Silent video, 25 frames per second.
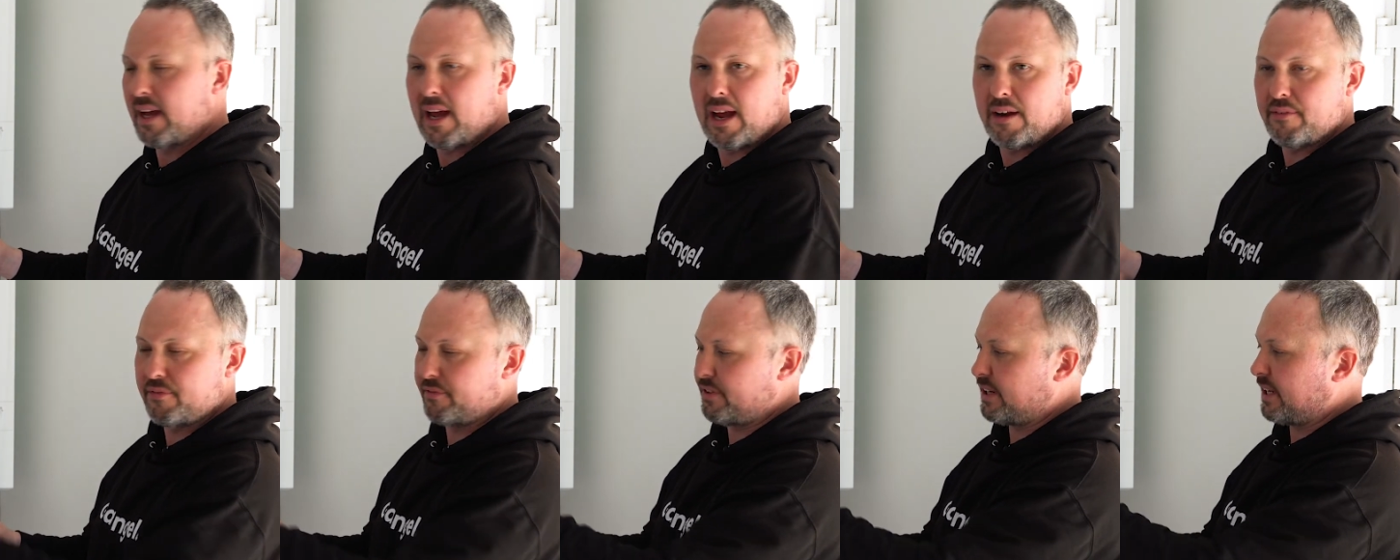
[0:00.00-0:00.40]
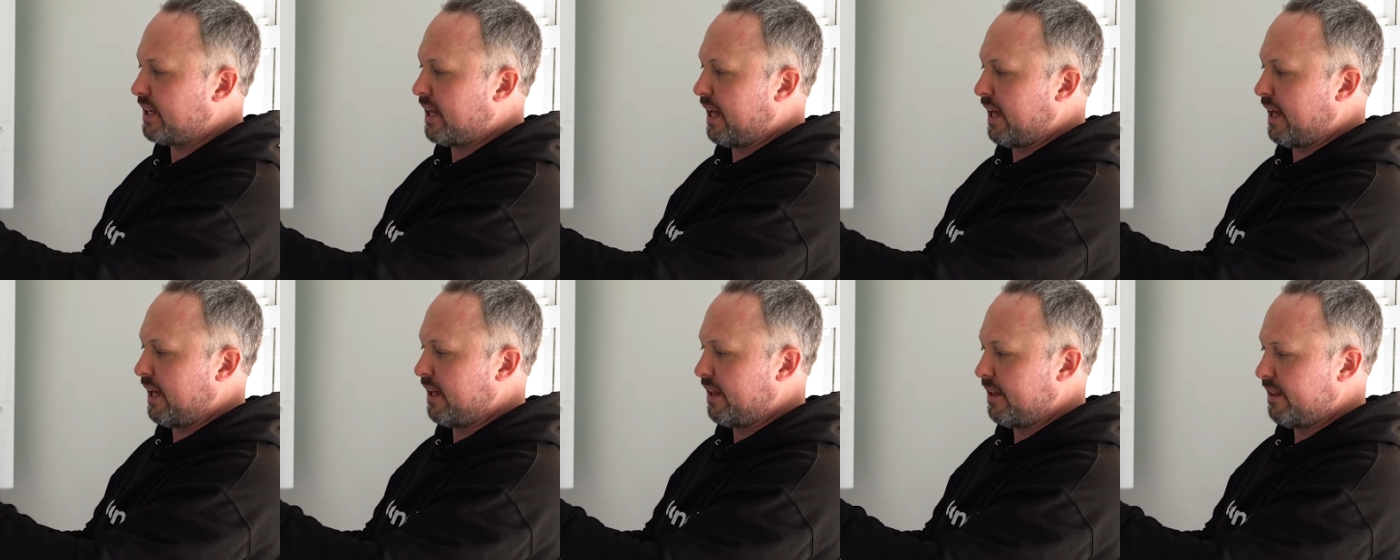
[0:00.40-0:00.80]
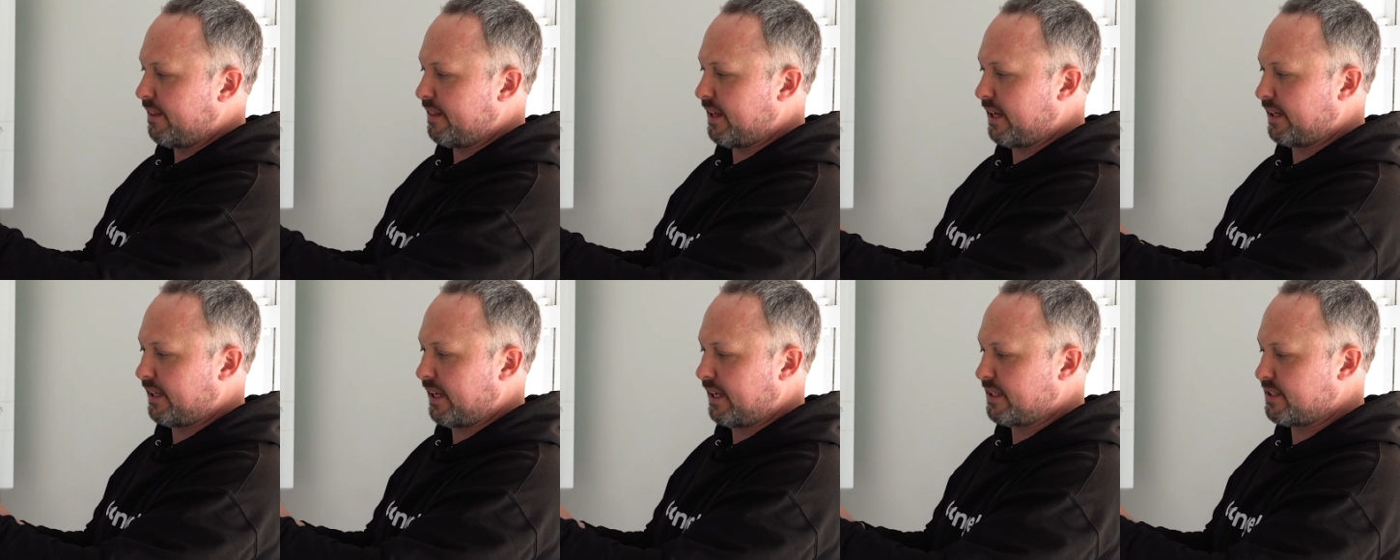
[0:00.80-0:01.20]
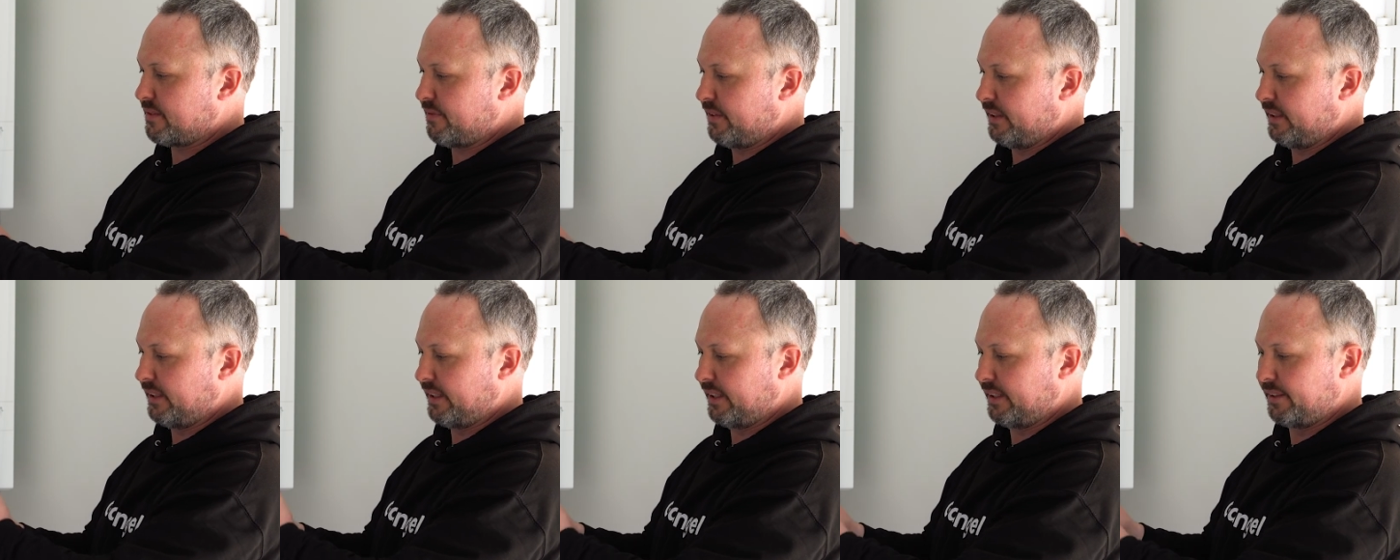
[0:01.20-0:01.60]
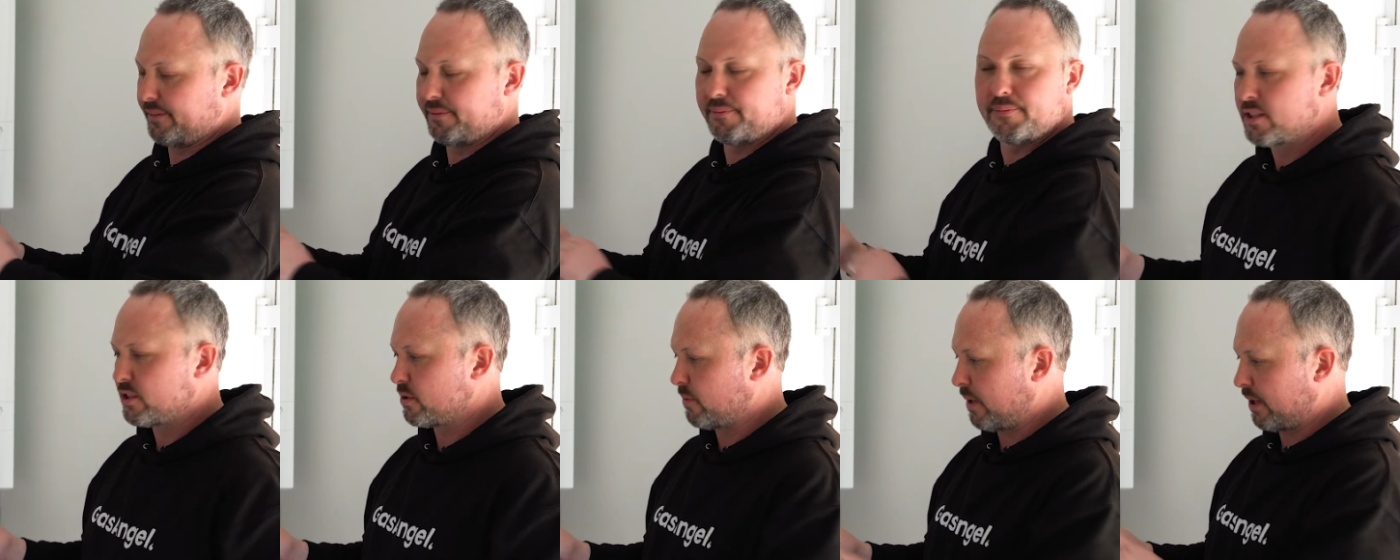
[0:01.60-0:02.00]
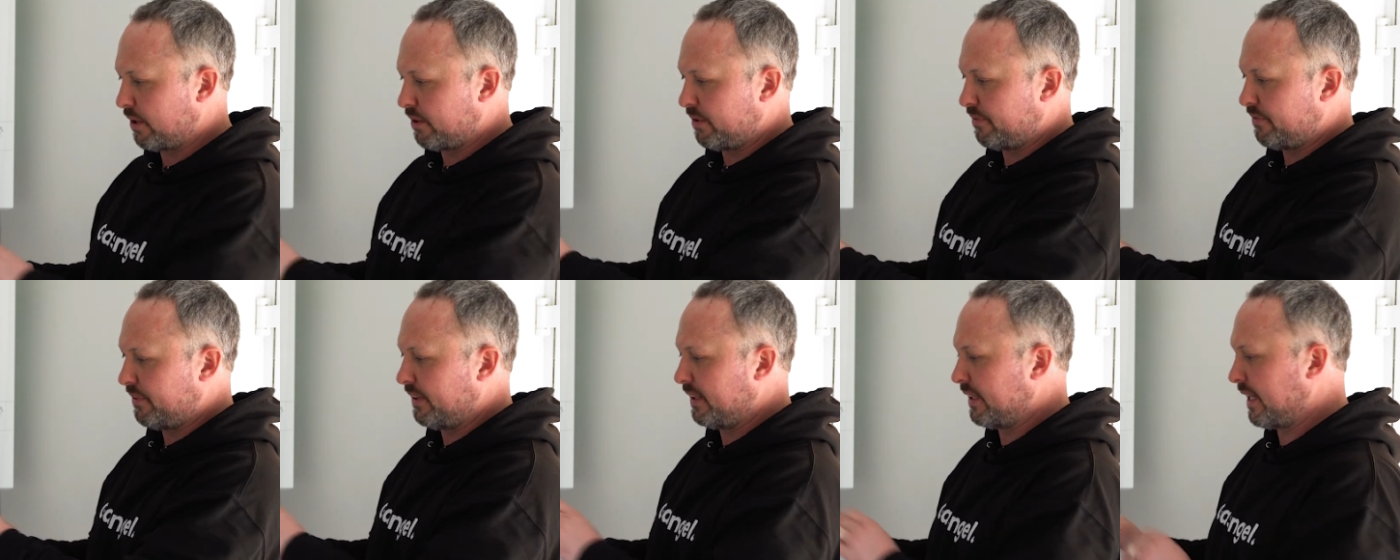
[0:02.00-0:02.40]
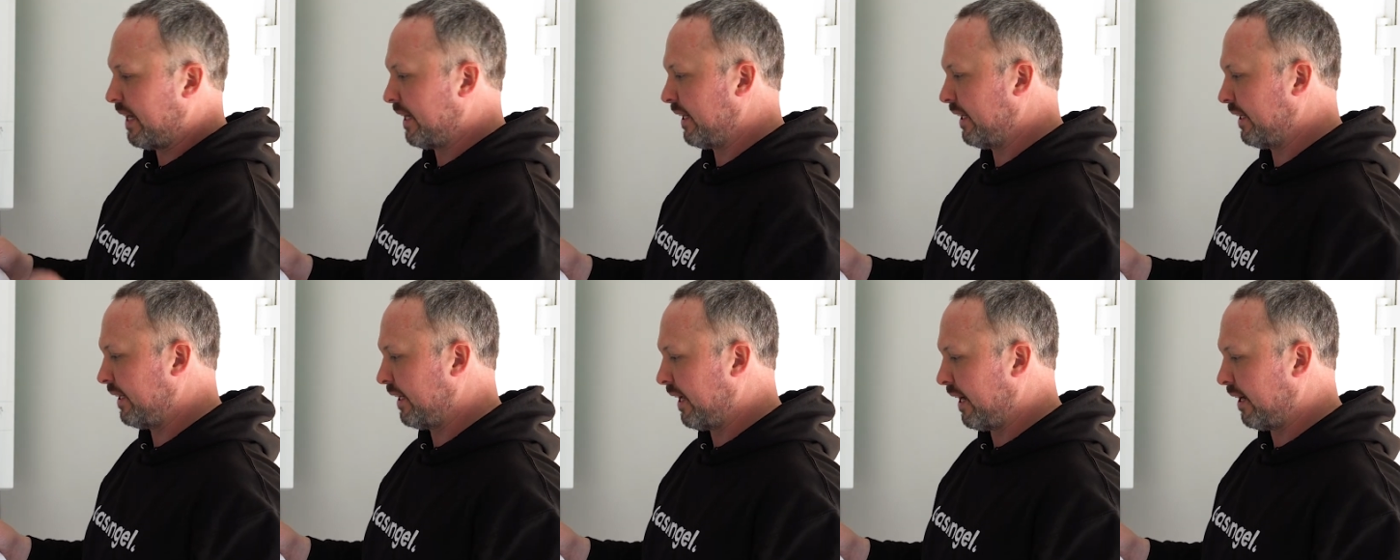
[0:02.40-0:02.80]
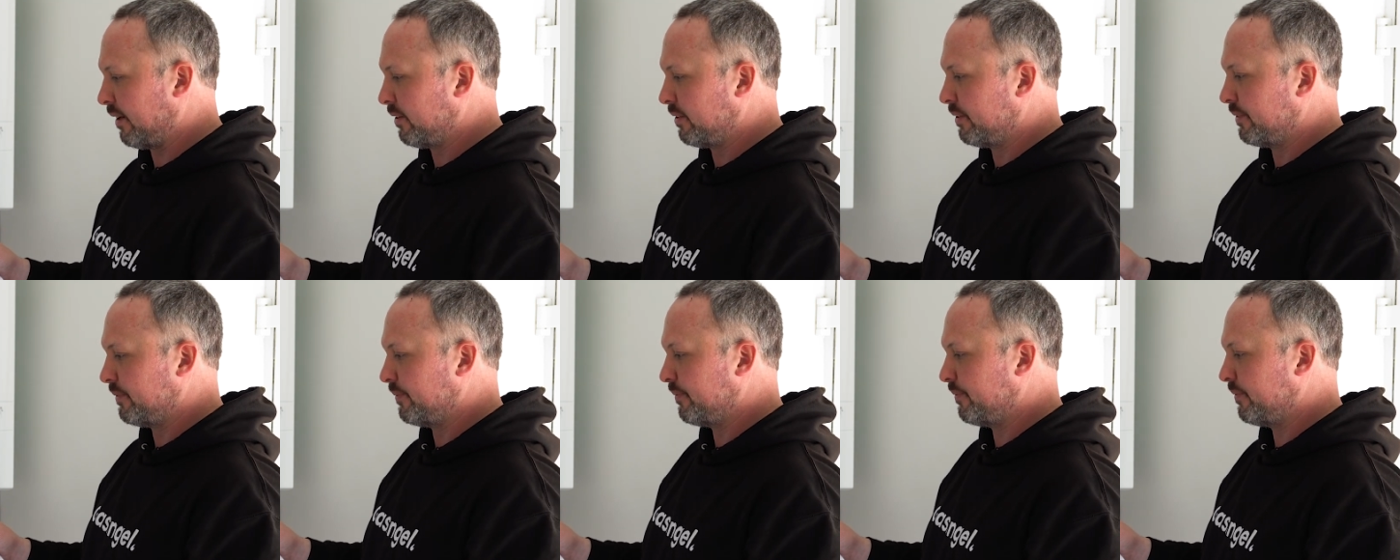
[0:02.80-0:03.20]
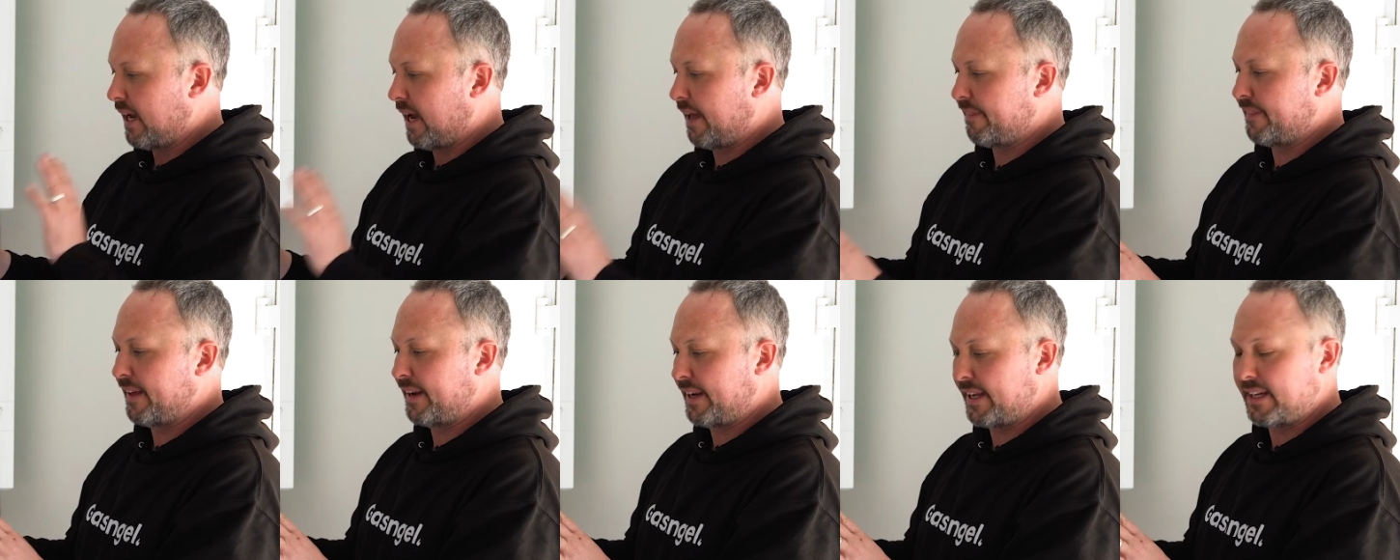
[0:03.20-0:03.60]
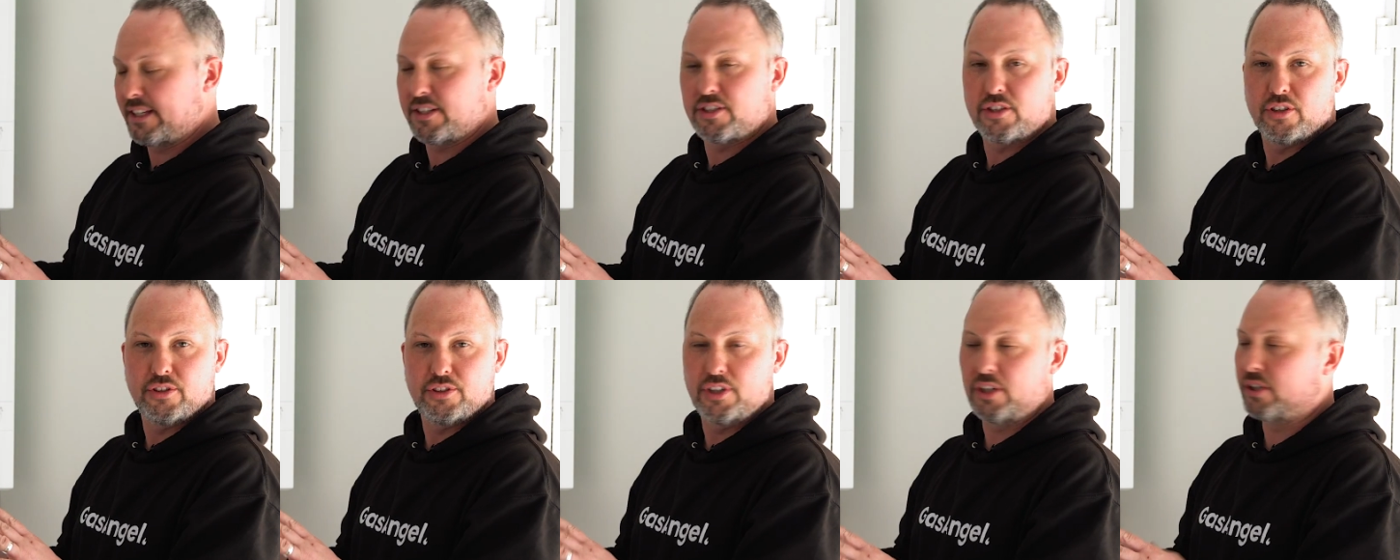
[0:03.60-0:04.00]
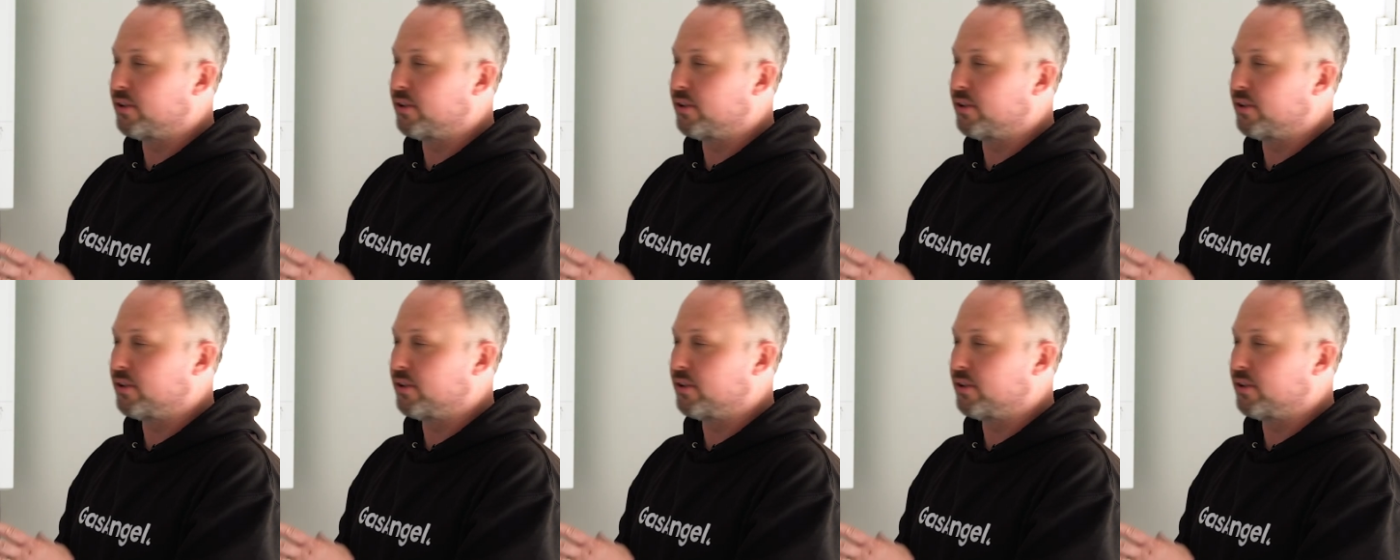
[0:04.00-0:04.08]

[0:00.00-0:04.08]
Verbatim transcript: Every year, that gets filled in. So we're gonna fill that in now, and then he's good to